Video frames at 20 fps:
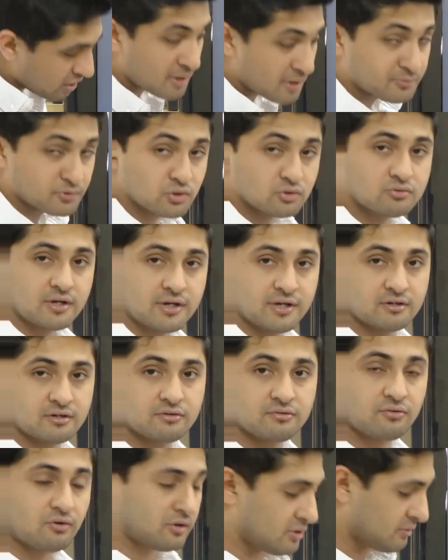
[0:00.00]

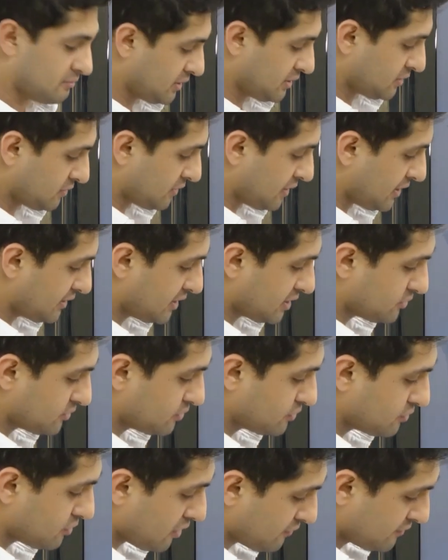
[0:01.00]
obturator foramen, okay? There are
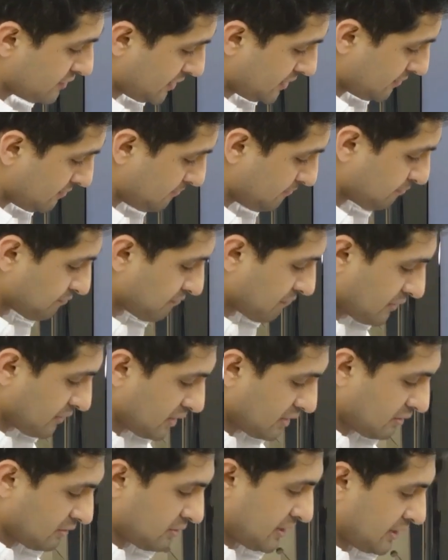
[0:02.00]
two of them,
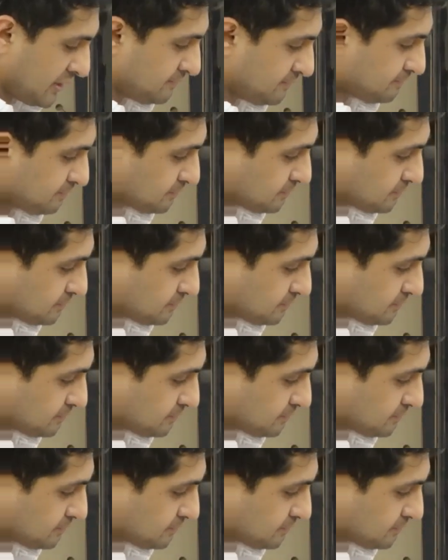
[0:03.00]
all right?